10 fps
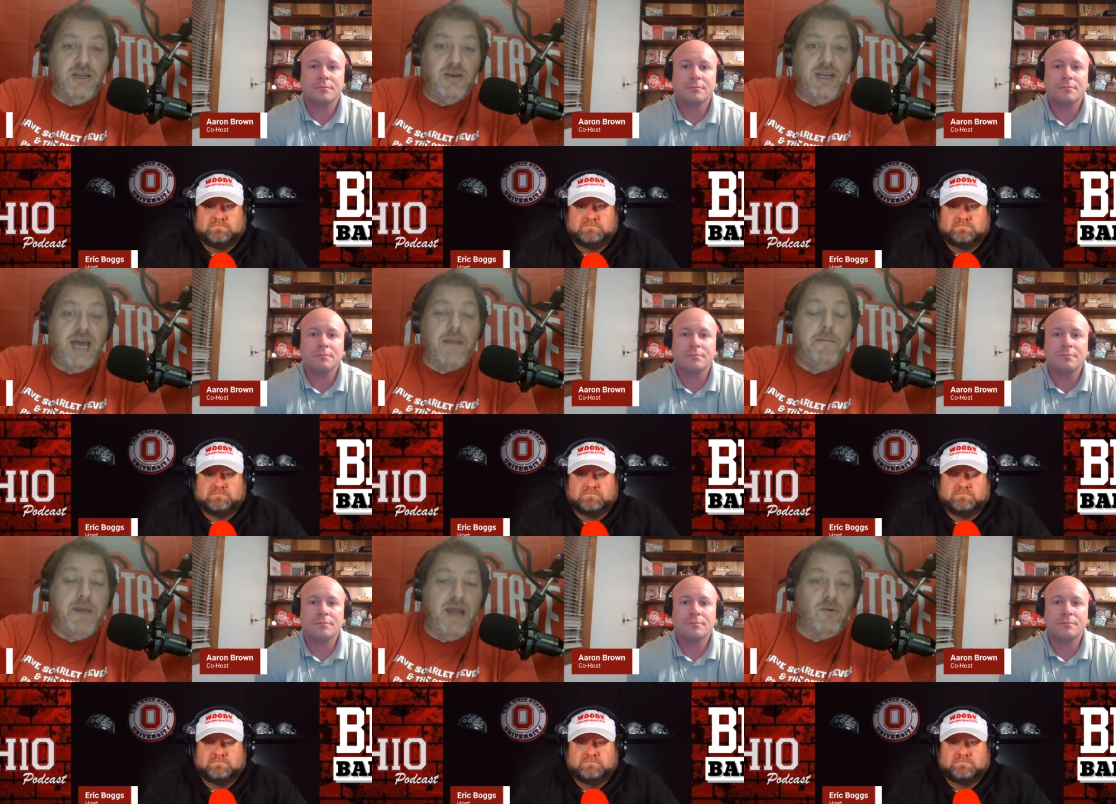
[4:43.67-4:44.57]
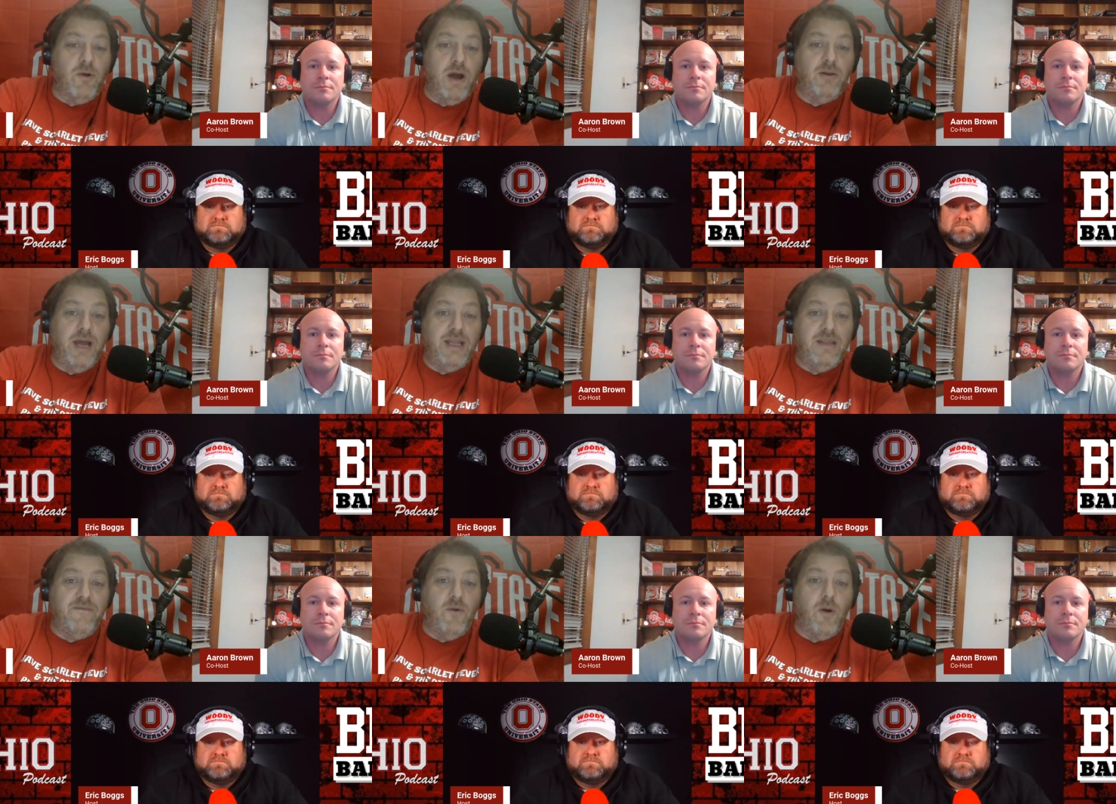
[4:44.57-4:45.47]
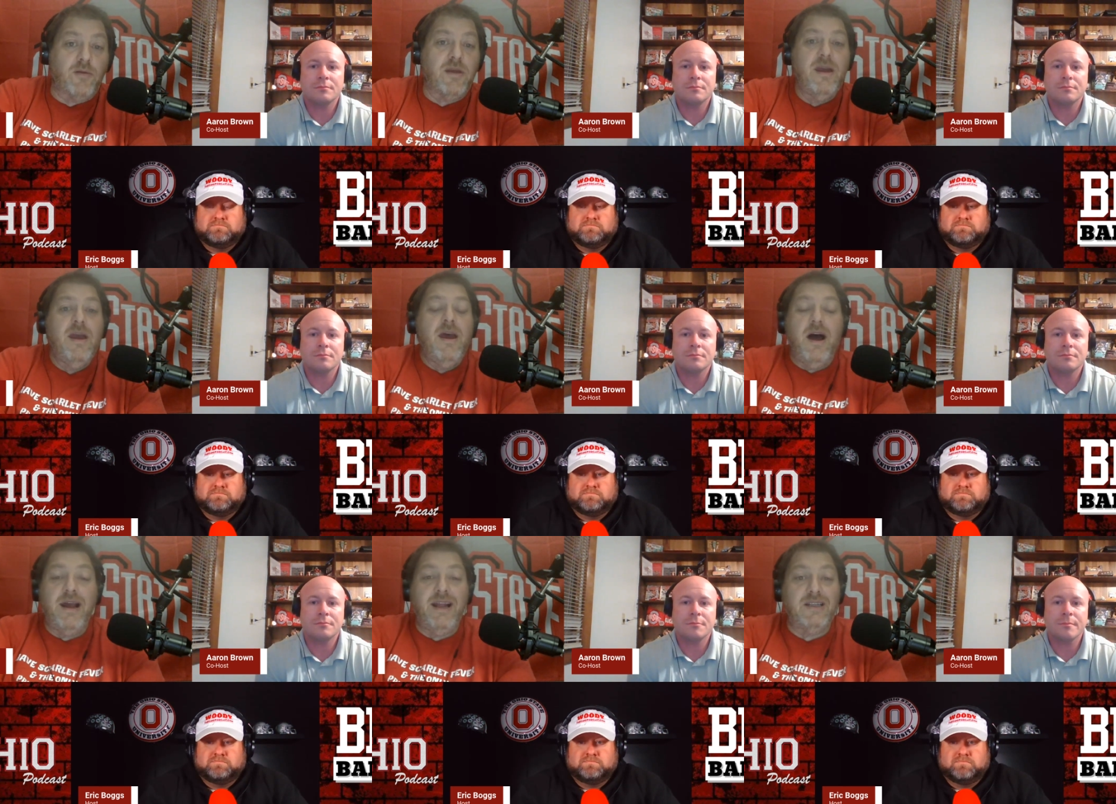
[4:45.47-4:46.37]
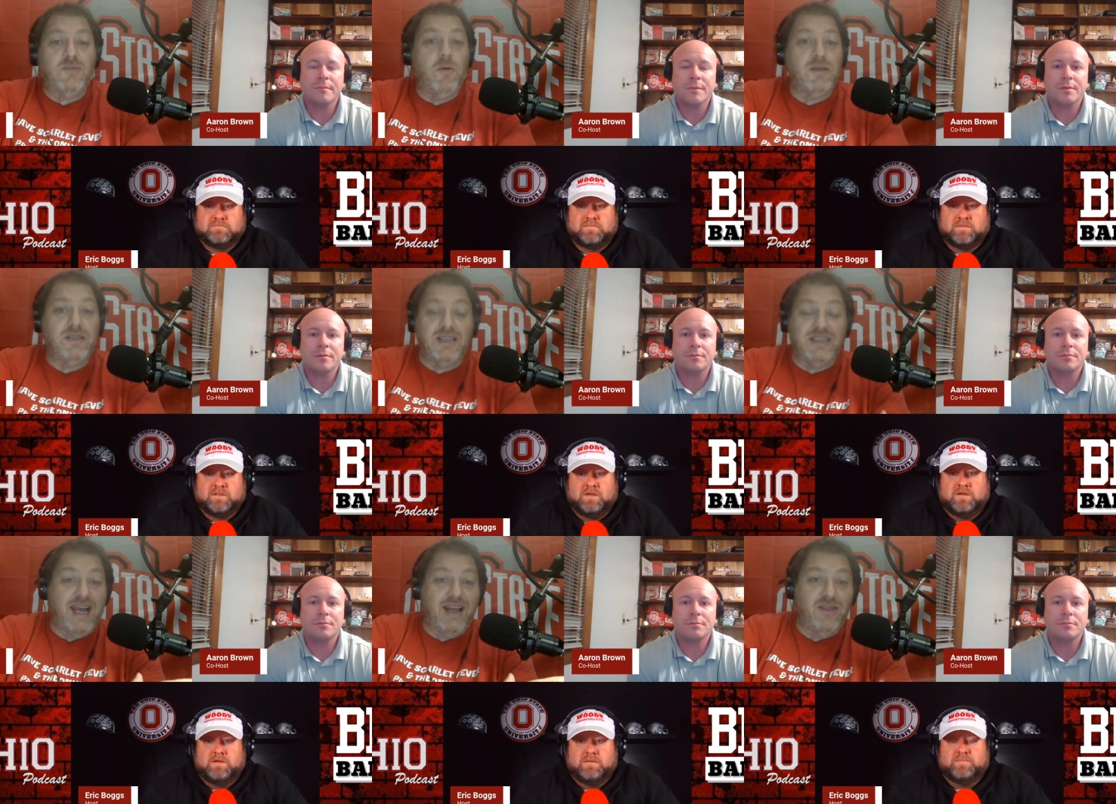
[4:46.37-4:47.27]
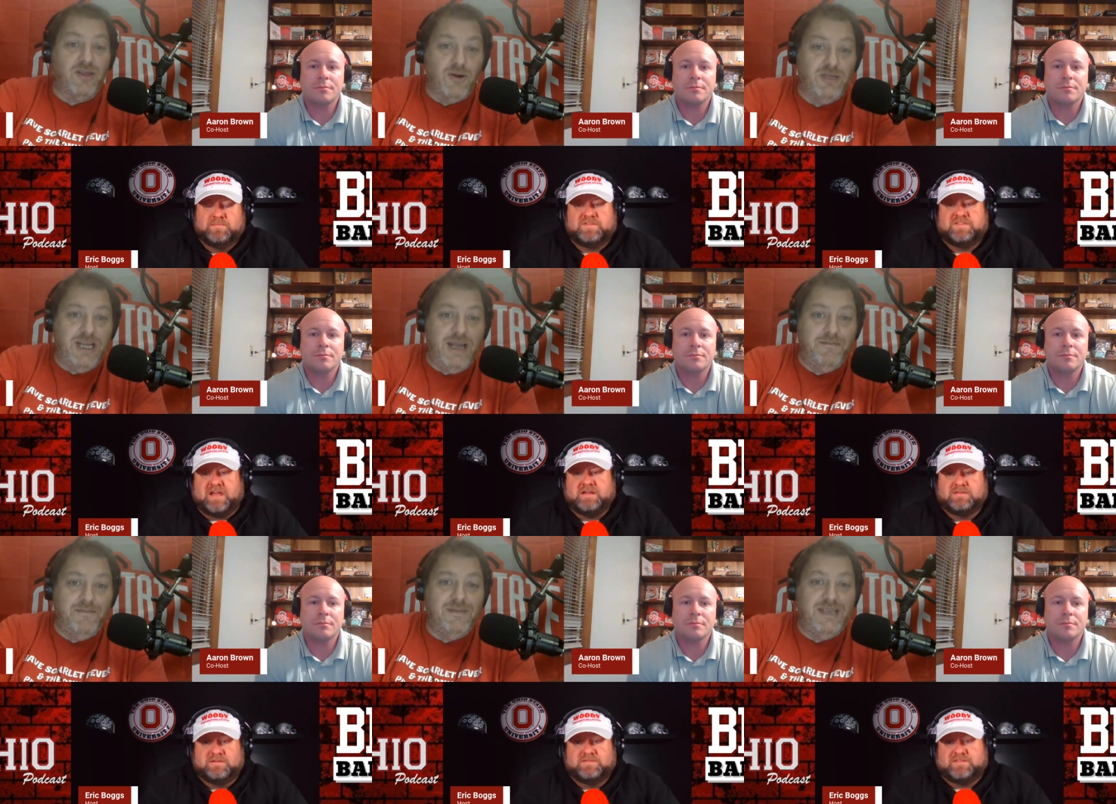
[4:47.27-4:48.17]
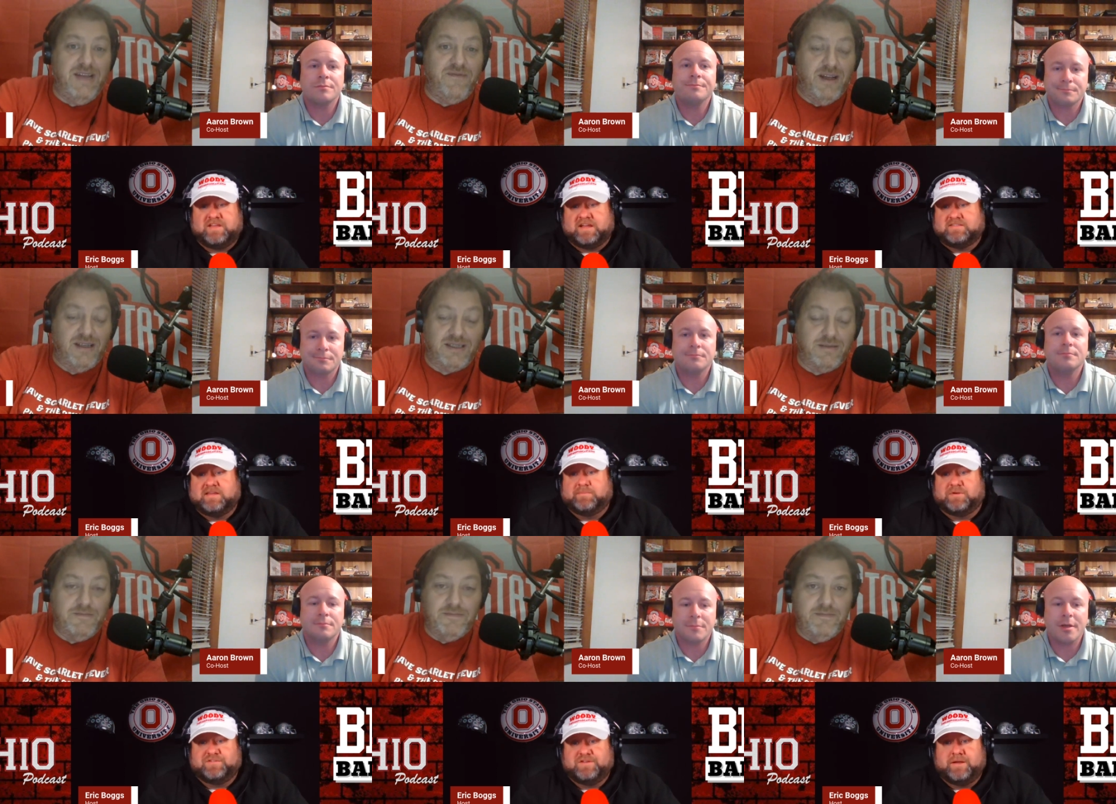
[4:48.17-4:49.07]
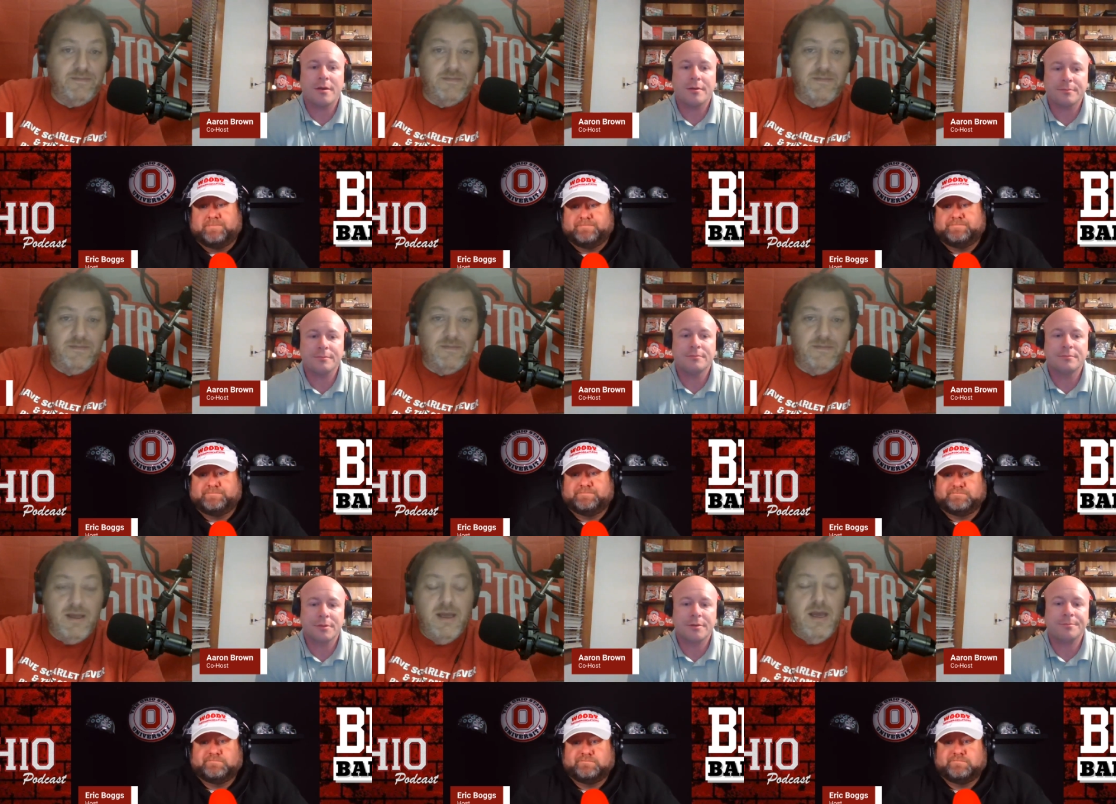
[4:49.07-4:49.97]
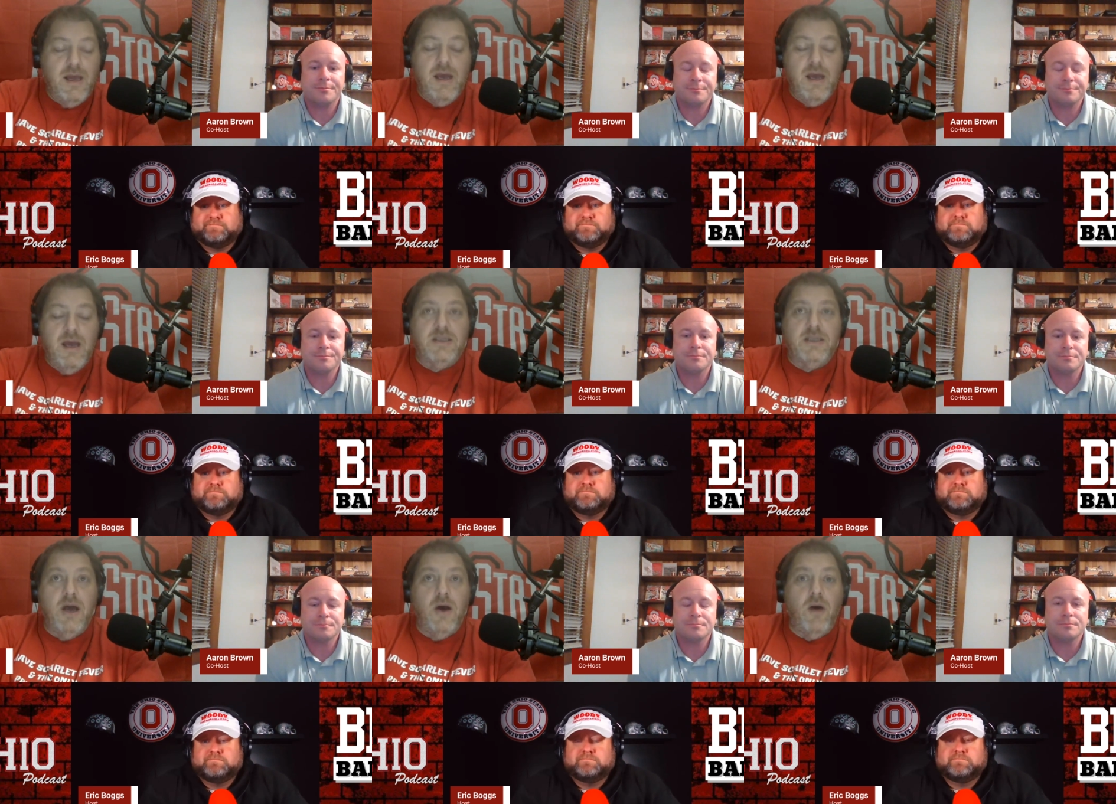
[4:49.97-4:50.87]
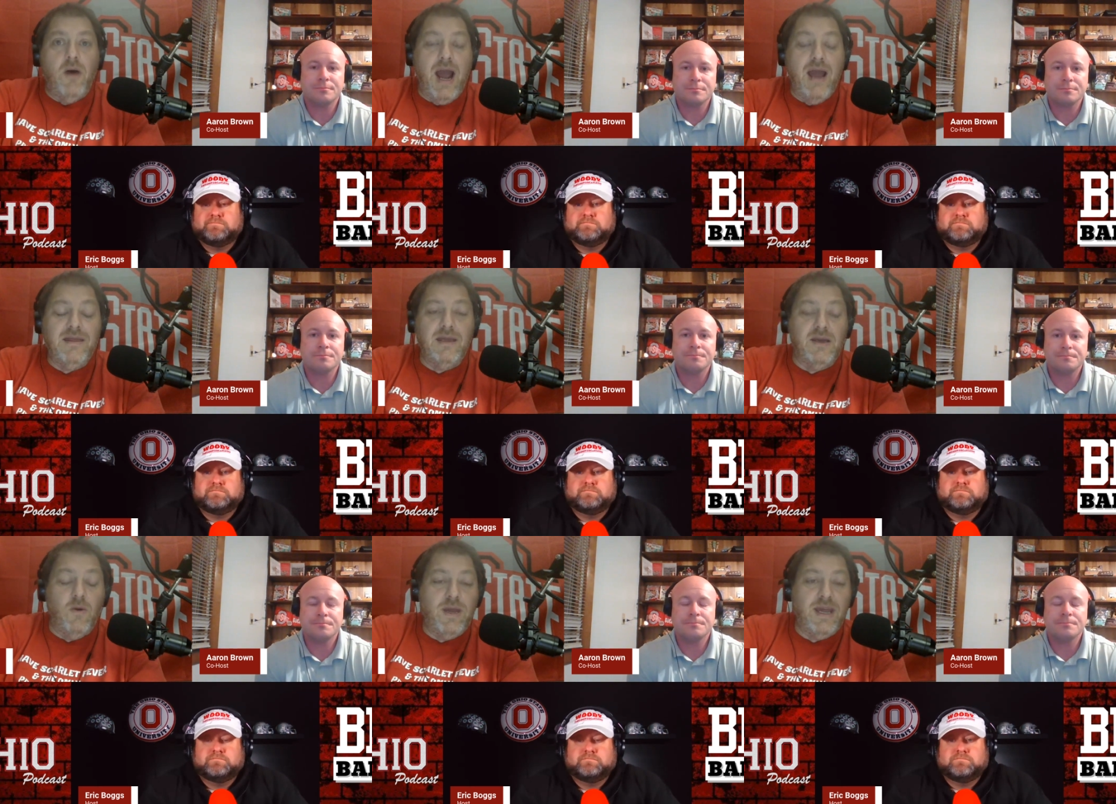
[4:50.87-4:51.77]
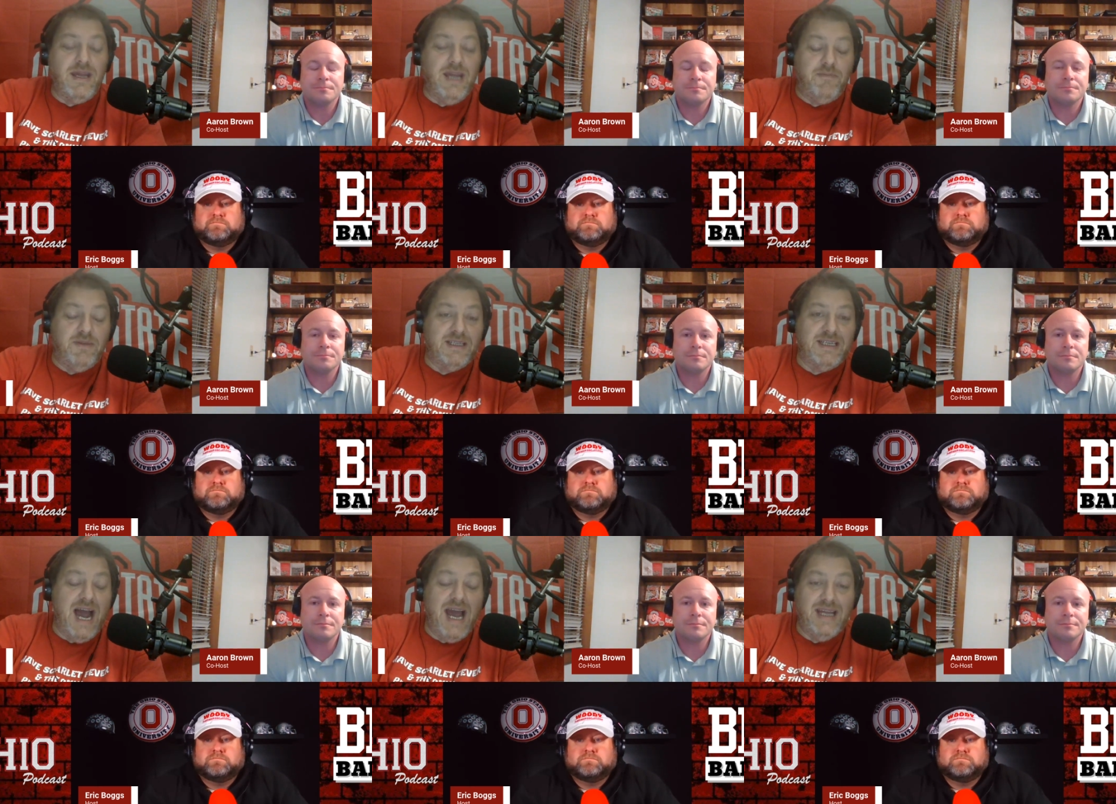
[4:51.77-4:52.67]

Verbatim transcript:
Speaker 1: he got a big run late in the fourth against what was it the second and third team Sec-
Speaker 2: second teamers yeah.
Speaker 1: yeah yeah so i think that we can keep this guy